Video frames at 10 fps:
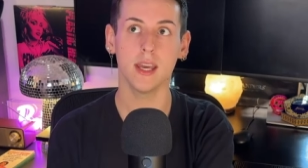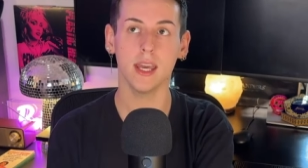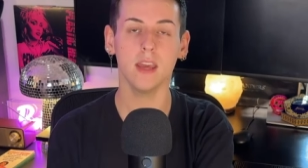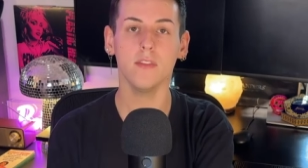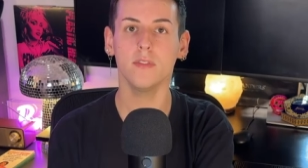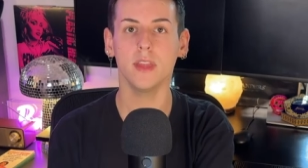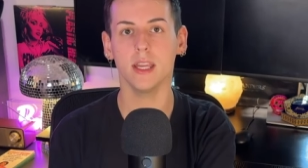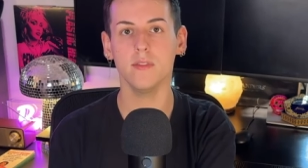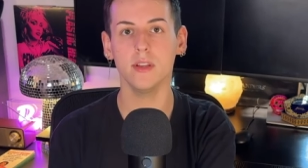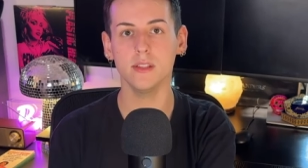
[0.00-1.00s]
if that
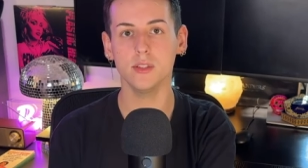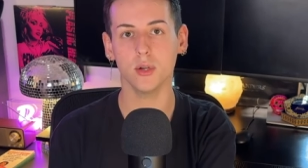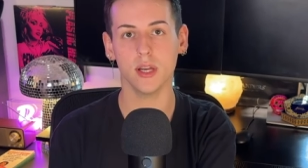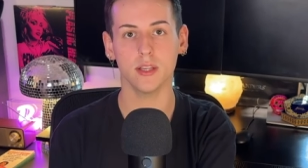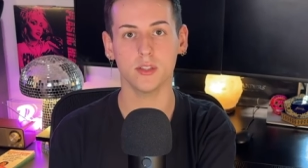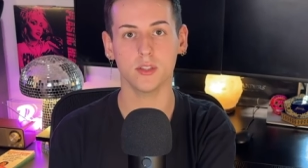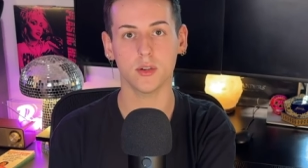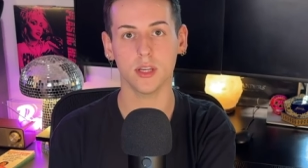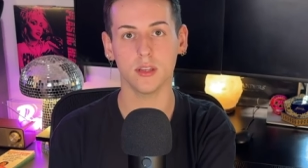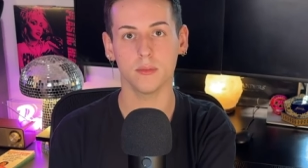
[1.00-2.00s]
even is your
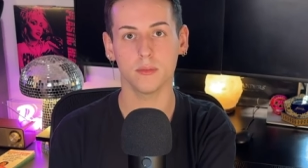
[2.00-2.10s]
history.